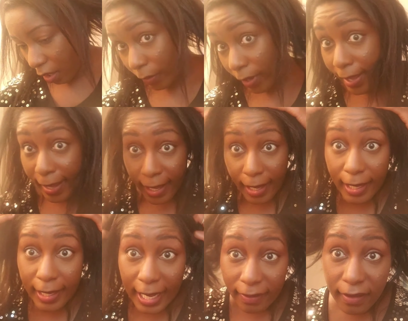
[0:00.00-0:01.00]
Okay,
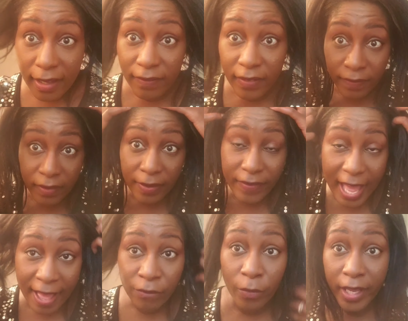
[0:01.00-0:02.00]
and I love
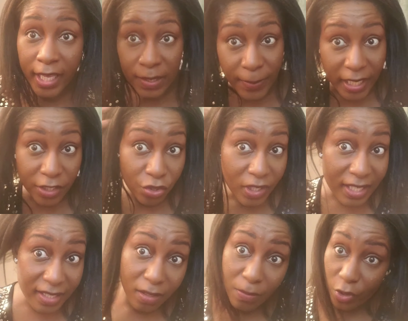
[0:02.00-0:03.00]
half wigs because you
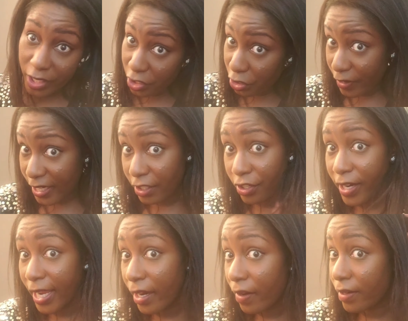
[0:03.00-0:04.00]
can still moisturize
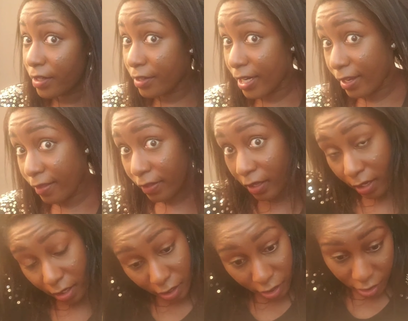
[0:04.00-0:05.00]
your hair underneath.
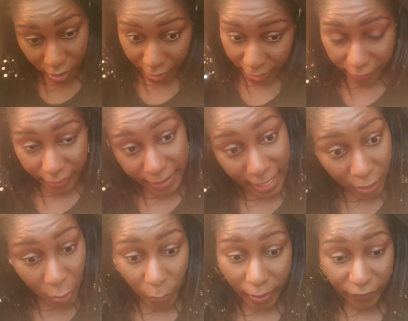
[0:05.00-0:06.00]
Your hair is
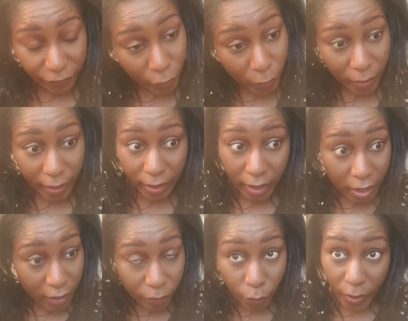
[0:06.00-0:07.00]
not going for
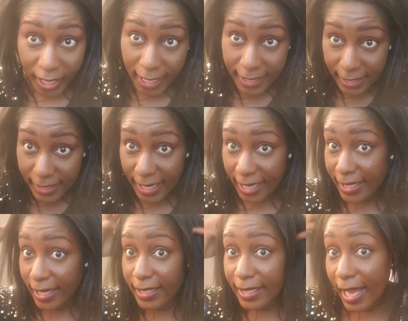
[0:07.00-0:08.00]
weeks and
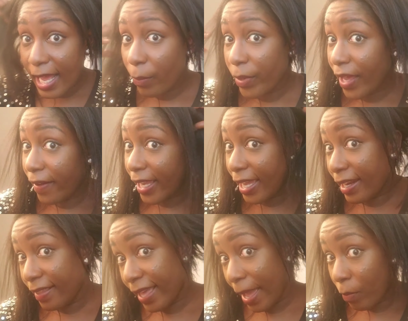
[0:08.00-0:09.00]
days at a time without
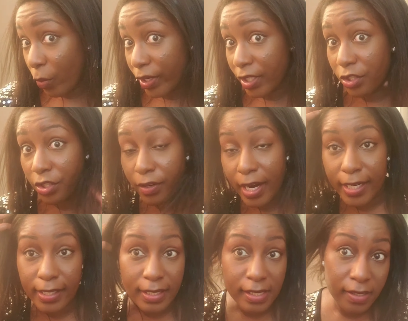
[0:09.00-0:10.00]
getting that
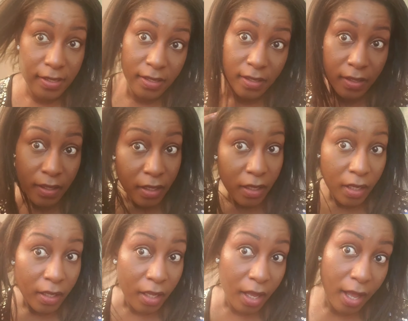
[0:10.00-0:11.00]
moisturize
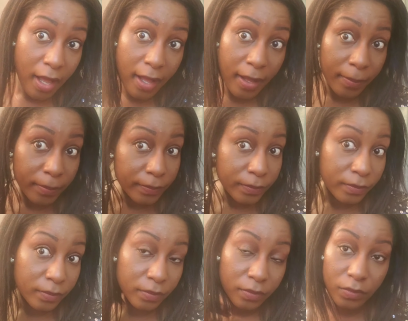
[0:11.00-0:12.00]
and
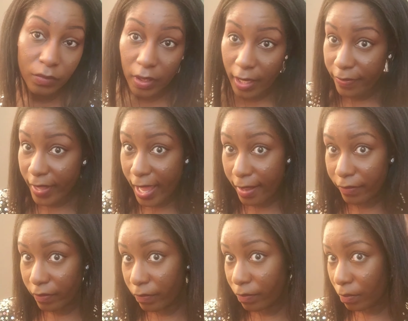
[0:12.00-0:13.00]
that
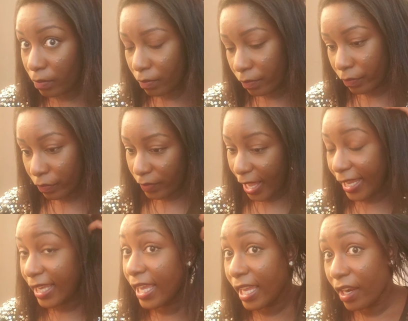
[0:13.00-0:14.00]

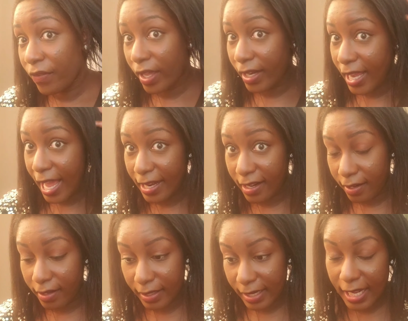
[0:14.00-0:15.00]
care that it kind
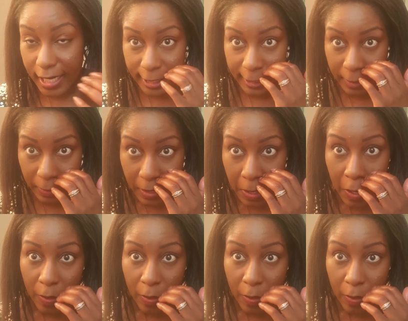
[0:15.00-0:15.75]
of needs.